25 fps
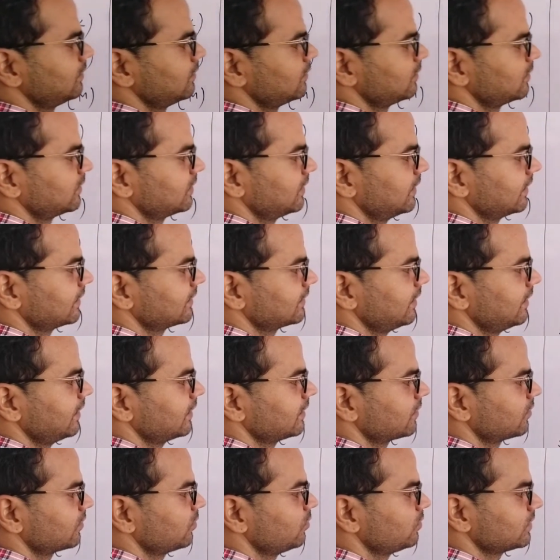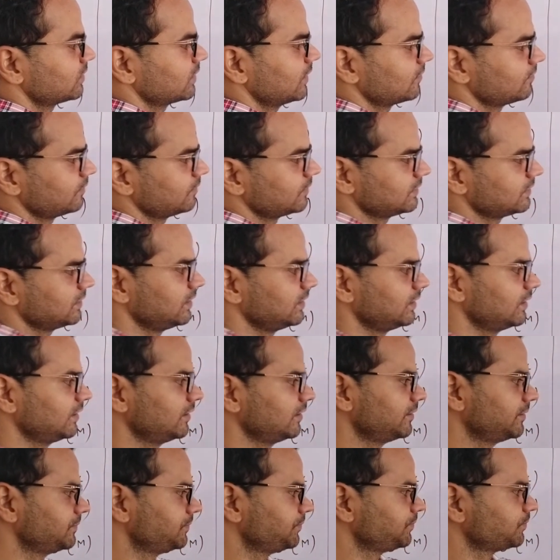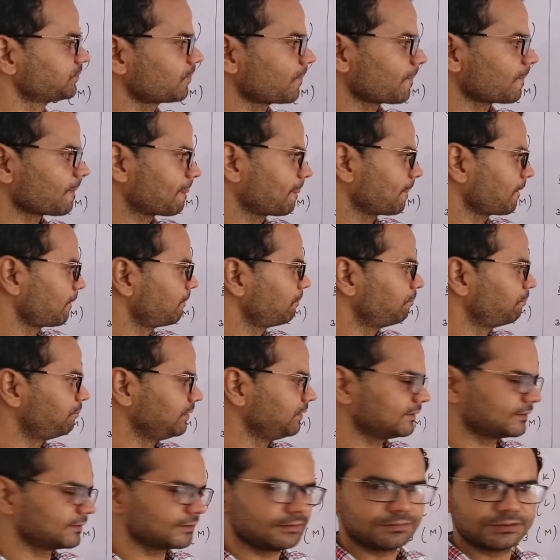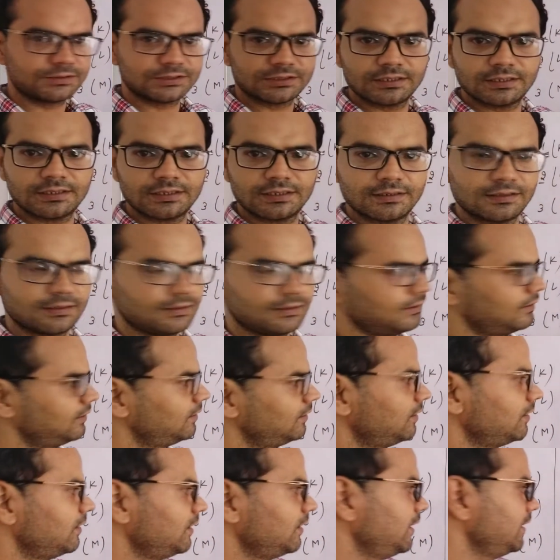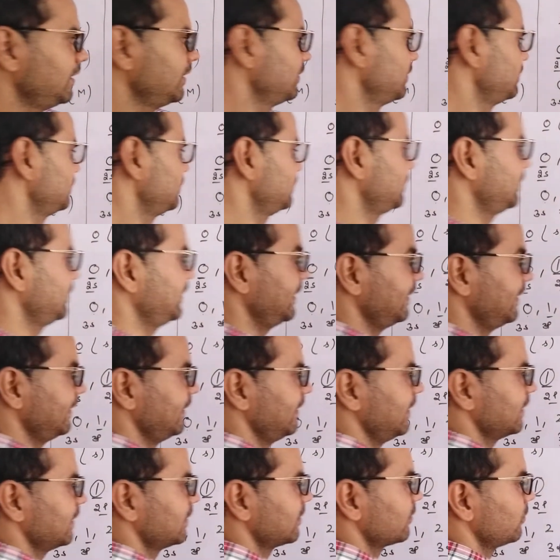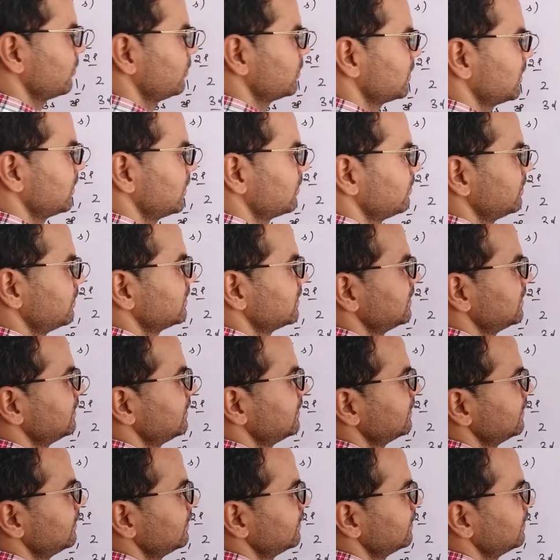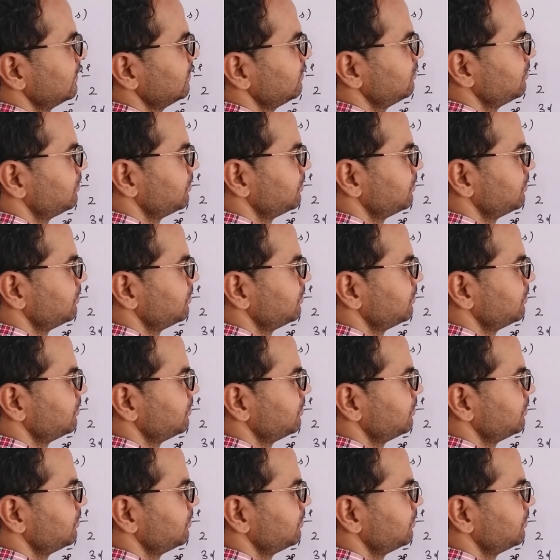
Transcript: 6 electrons in p subshell and electrons are present in